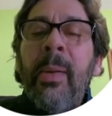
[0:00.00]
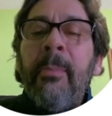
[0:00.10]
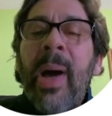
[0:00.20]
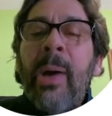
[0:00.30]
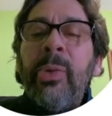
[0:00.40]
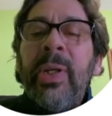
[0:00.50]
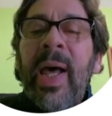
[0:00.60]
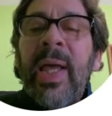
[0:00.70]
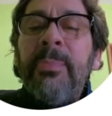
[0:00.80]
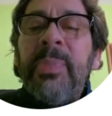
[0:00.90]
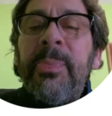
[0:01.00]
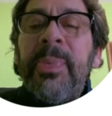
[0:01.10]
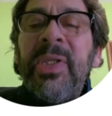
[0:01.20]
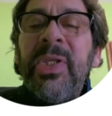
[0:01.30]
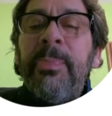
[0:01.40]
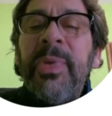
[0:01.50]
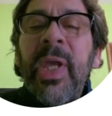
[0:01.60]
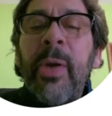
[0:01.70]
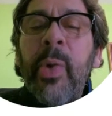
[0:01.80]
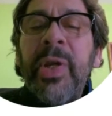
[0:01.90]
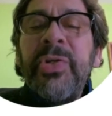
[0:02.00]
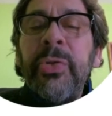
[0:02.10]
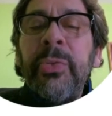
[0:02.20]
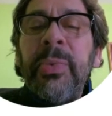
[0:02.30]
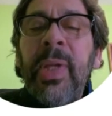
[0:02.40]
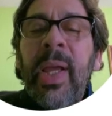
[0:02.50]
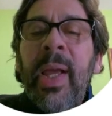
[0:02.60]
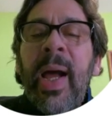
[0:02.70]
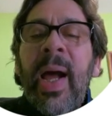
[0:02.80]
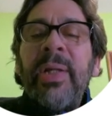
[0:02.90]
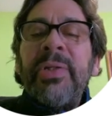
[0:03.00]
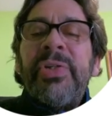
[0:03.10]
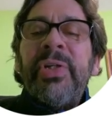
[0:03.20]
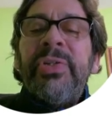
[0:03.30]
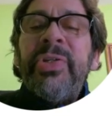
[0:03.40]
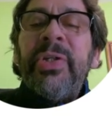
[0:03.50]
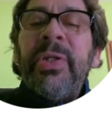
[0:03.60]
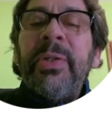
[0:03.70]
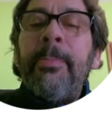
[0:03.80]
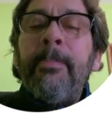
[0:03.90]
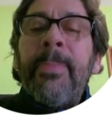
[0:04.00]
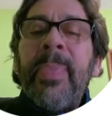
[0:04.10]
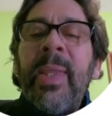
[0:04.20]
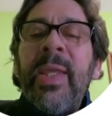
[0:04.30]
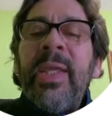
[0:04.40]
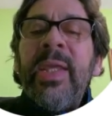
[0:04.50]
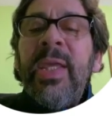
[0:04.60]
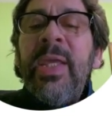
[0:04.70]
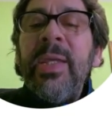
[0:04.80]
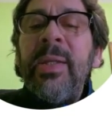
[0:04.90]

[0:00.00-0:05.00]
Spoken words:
Pauli-like PPGP equation and changing E,